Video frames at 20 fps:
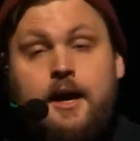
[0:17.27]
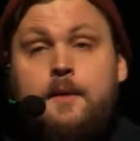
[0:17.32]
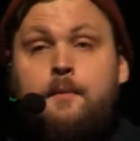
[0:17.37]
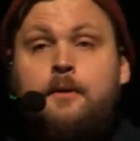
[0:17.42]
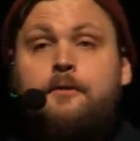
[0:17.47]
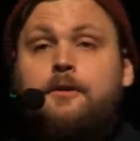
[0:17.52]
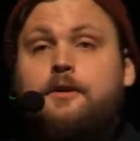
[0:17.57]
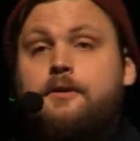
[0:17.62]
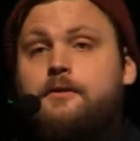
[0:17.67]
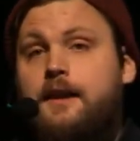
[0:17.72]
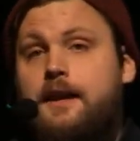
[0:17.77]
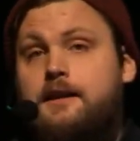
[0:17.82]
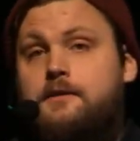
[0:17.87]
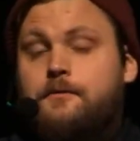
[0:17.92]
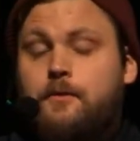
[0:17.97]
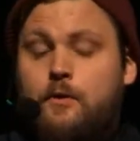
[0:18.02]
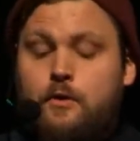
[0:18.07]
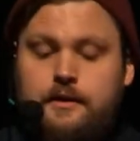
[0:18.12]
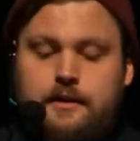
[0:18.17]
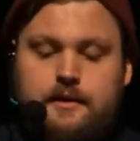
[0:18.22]
But for the last
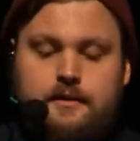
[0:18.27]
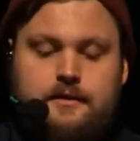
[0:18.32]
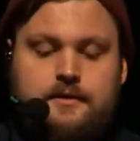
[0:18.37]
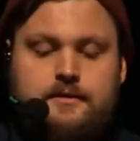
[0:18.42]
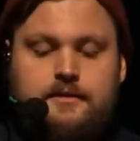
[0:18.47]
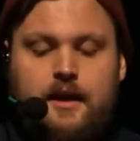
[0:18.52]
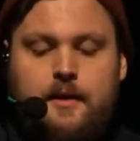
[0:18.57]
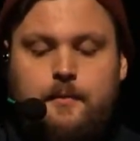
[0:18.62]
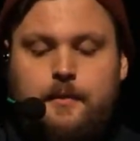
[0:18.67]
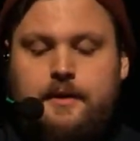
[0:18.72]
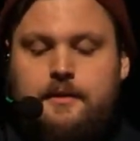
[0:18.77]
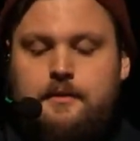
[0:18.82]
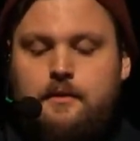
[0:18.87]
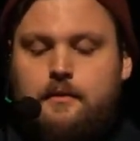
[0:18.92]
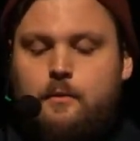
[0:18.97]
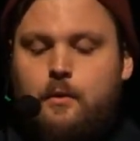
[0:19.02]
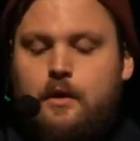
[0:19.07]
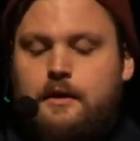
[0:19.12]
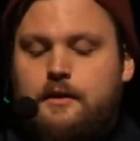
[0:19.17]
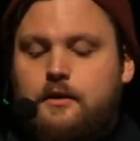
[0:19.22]
4 years, I've been
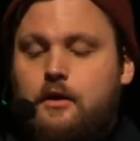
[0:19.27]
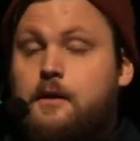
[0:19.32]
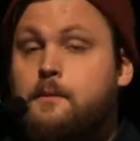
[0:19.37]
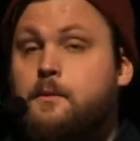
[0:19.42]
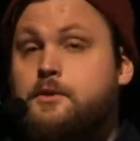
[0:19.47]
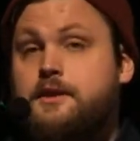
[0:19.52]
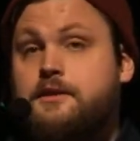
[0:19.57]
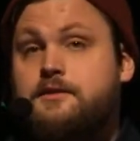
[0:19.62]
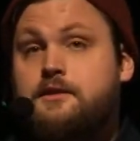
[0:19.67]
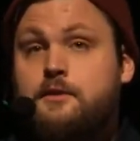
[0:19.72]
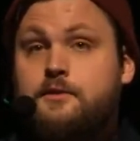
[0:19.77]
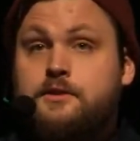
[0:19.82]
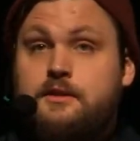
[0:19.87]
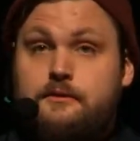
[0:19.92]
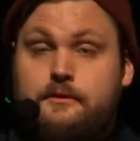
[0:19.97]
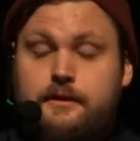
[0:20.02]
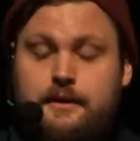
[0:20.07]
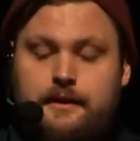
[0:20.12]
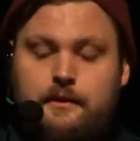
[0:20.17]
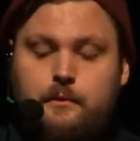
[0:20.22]
working almost
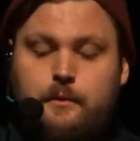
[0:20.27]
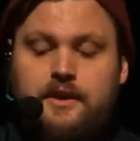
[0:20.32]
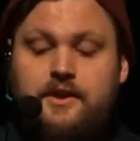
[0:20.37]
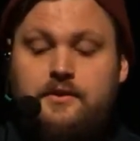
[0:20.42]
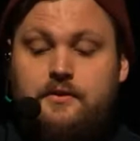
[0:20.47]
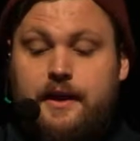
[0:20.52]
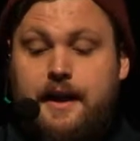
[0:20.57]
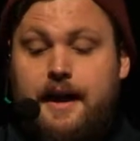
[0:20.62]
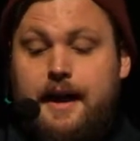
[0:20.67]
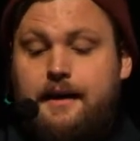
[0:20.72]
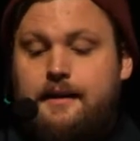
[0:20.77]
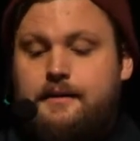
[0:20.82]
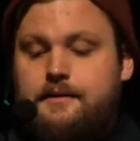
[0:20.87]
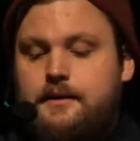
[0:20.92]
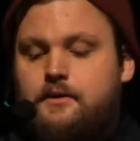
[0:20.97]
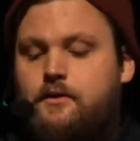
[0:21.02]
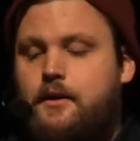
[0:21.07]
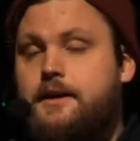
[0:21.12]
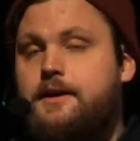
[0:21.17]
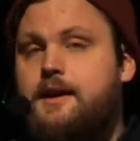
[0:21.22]
exclusively with React.
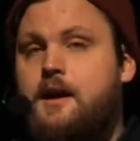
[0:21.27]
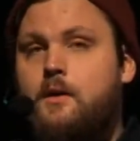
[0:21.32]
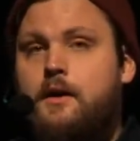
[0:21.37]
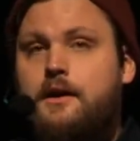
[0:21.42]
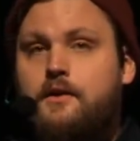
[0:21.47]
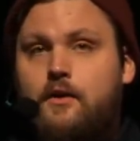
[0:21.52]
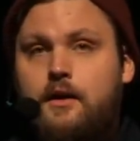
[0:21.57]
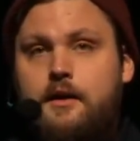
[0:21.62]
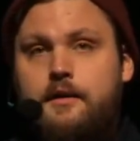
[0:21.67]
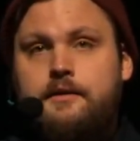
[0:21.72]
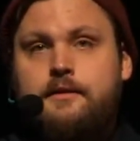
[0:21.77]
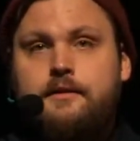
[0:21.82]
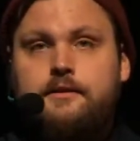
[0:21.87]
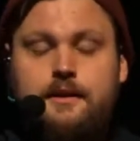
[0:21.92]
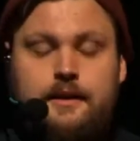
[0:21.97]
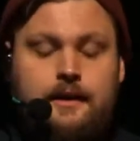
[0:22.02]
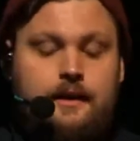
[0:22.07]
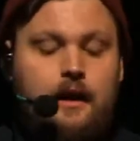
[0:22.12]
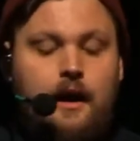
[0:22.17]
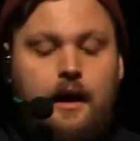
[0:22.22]
And right now I run
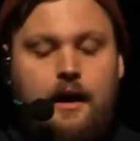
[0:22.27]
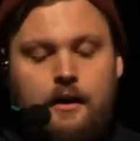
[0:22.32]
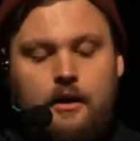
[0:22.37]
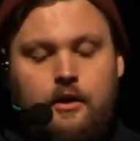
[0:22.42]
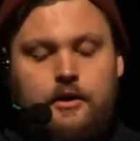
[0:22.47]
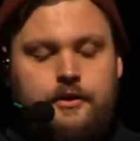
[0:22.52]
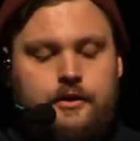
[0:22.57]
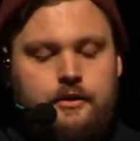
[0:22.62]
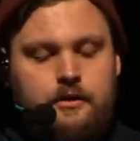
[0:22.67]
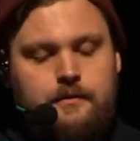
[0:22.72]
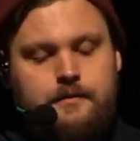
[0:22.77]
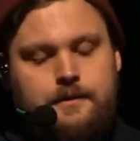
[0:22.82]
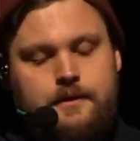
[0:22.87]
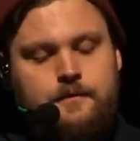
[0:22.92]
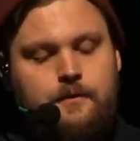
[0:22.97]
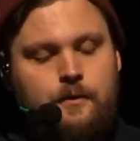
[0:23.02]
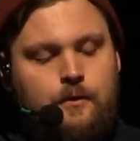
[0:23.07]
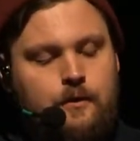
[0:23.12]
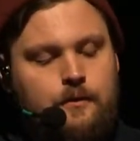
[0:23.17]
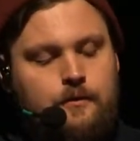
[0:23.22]
the London office
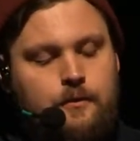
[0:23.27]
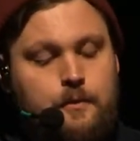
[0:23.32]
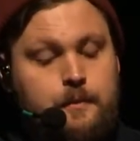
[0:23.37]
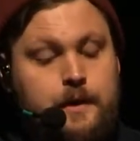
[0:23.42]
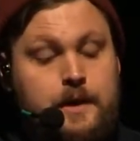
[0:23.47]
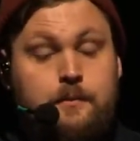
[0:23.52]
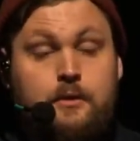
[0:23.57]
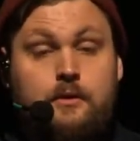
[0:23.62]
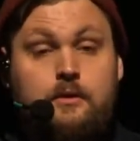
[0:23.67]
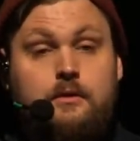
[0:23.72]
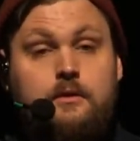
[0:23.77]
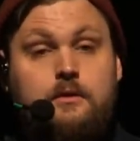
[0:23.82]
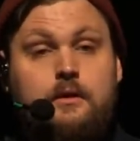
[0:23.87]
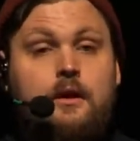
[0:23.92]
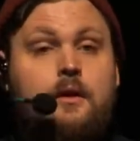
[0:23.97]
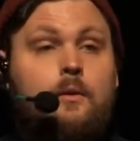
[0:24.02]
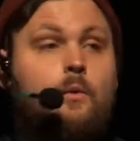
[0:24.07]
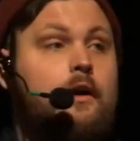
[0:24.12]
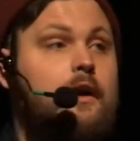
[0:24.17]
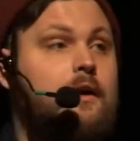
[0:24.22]
for Formidable,
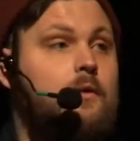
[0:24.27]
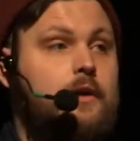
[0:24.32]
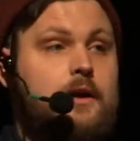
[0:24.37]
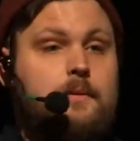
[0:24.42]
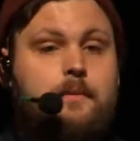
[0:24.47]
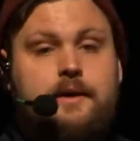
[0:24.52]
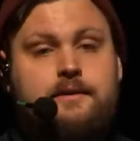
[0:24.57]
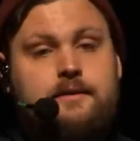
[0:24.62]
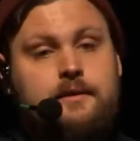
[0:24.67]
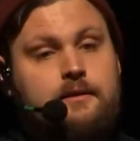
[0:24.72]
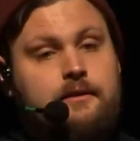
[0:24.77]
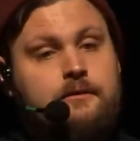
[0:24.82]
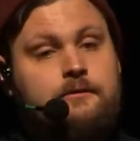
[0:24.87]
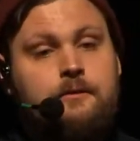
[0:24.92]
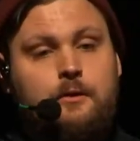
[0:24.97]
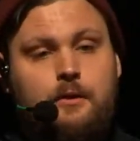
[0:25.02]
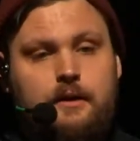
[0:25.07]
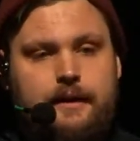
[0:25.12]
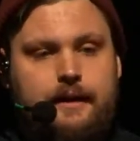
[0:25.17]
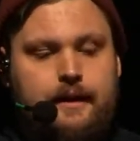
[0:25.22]
where we're basically
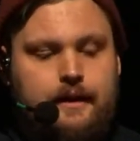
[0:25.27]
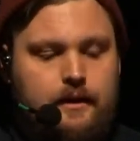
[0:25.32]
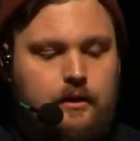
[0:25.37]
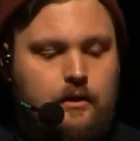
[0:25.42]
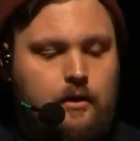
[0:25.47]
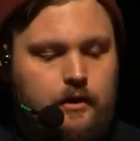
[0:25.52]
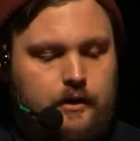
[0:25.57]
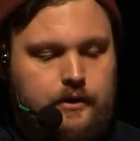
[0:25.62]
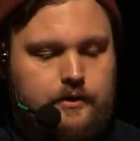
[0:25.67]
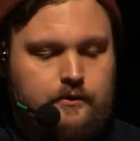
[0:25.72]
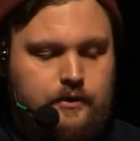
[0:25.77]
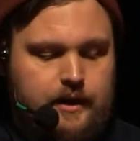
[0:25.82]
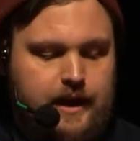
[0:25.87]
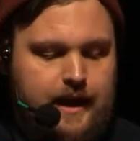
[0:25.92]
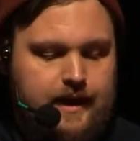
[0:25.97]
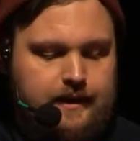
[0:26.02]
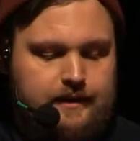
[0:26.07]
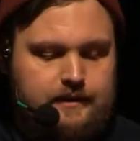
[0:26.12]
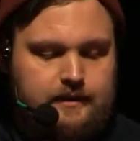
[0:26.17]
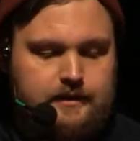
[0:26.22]
full in on
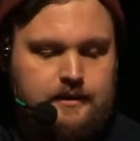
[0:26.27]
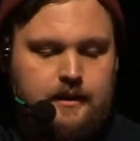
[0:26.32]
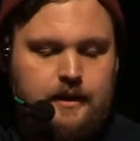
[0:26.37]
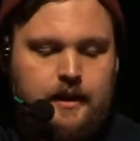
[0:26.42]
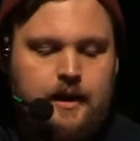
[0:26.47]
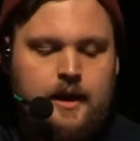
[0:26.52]
React.